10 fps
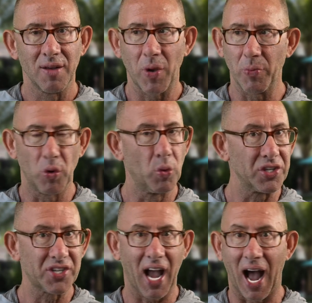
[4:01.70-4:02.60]
People will
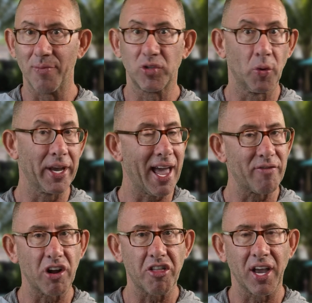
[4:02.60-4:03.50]
say, I'm doing
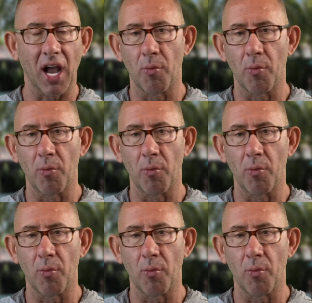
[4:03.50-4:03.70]
everything.